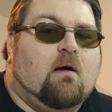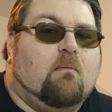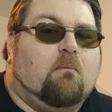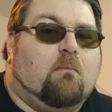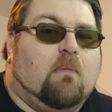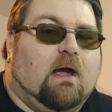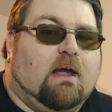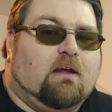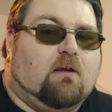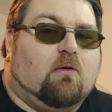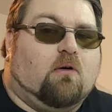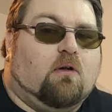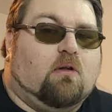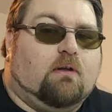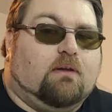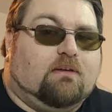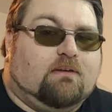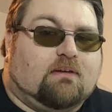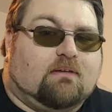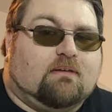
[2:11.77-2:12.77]
my
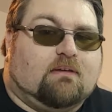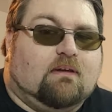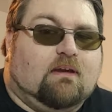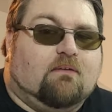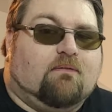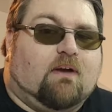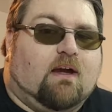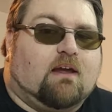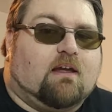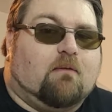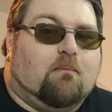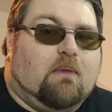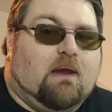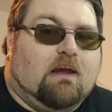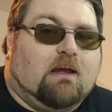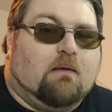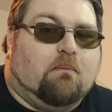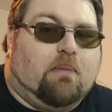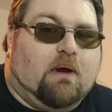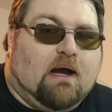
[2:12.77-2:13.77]
goal is to see if I can
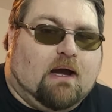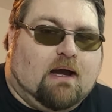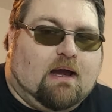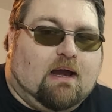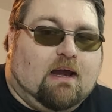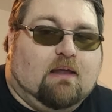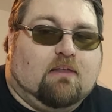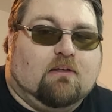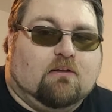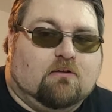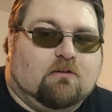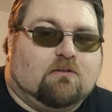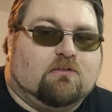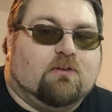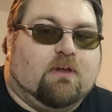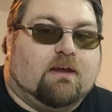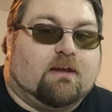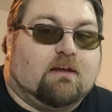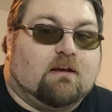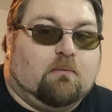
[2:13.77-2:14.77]
make a pie that looks
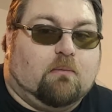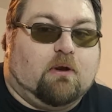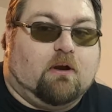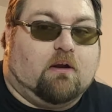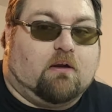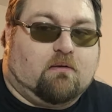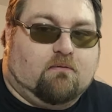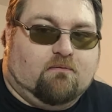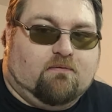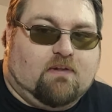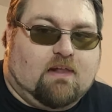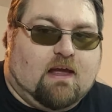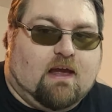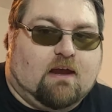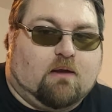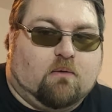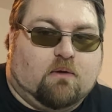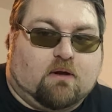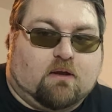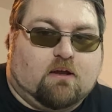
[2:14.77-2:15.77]
like an American
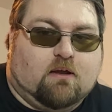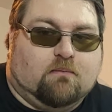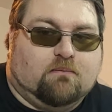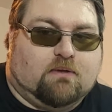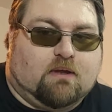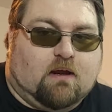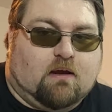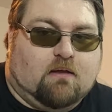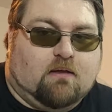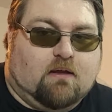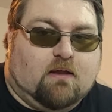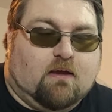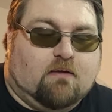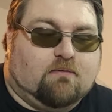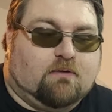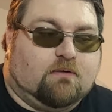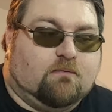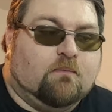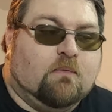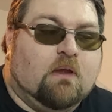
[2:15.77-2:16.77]
flag when it comes out of the
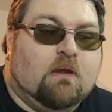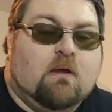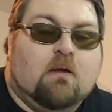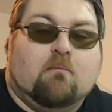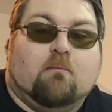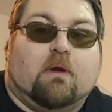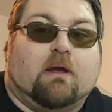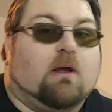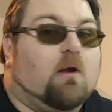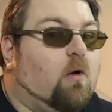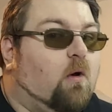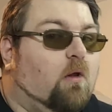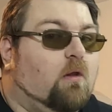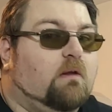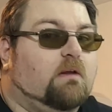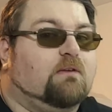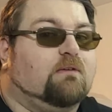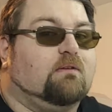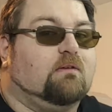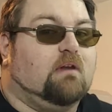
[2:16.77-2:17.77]
oven. My
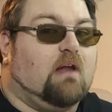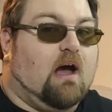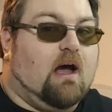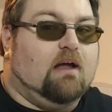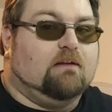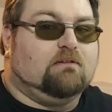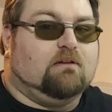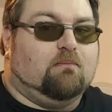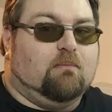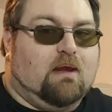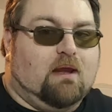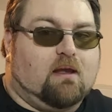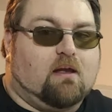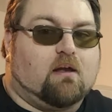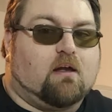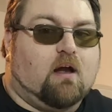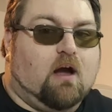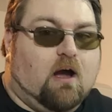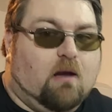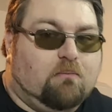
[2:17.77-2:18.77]
goal is not to make a
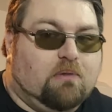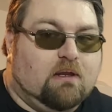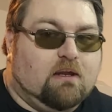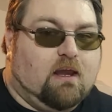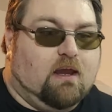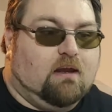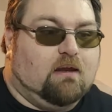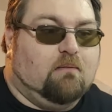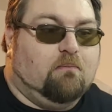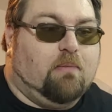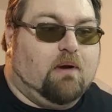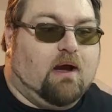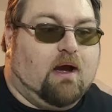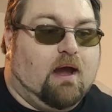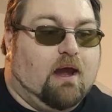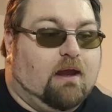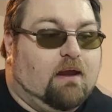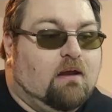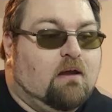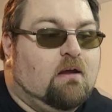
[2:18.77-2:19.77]
complicated
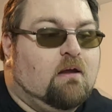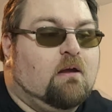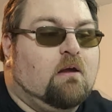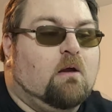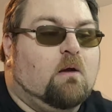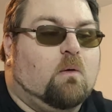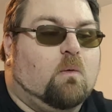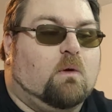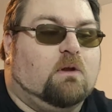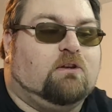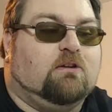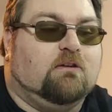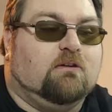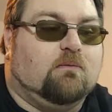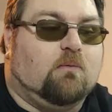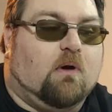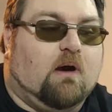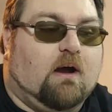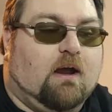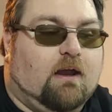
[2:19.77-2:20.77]
pie, which is
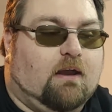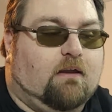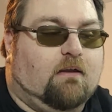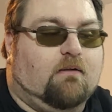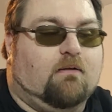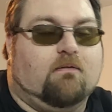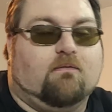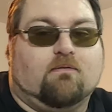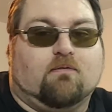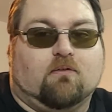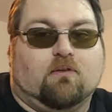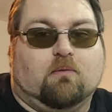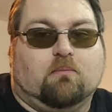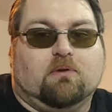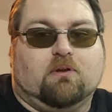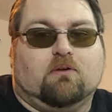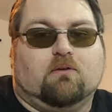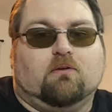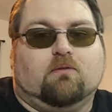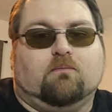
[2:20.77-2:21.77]
why for the
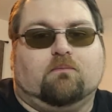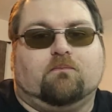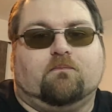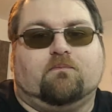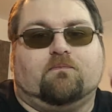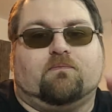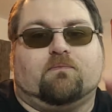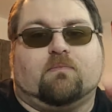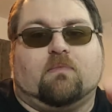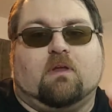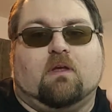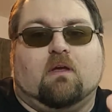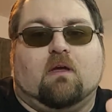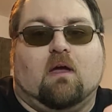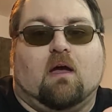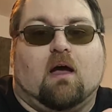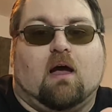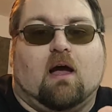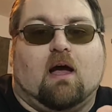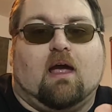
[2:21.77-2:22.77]
blue,
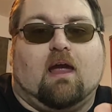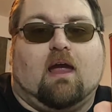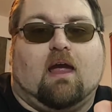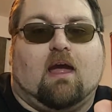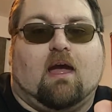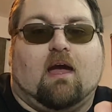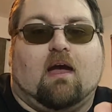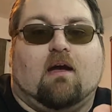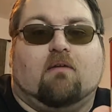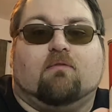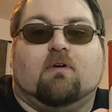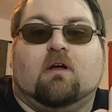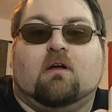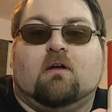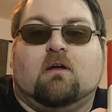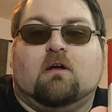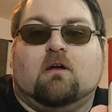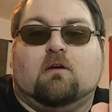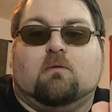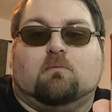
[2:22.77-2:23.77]
I have
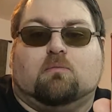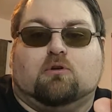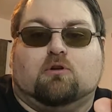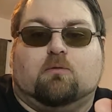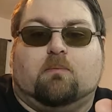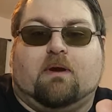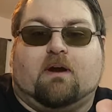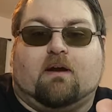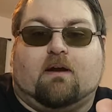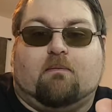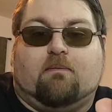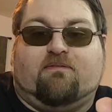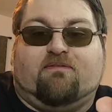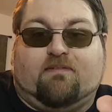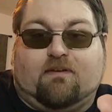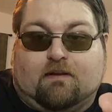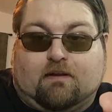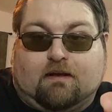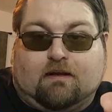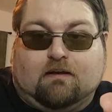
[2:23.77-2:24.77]
blueberry
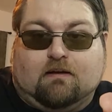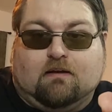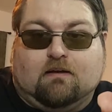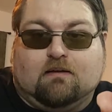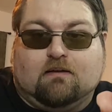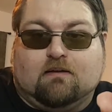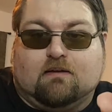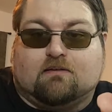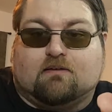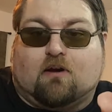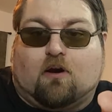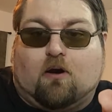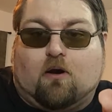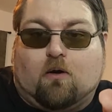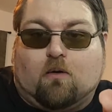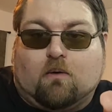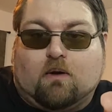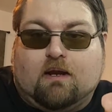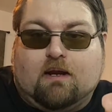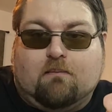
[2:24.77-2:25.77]
filling that's
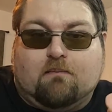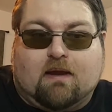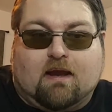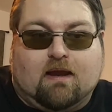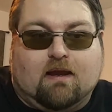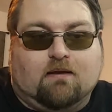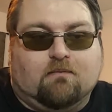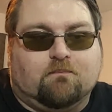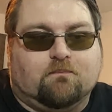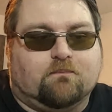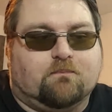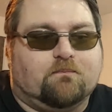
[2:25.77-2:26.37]
already made.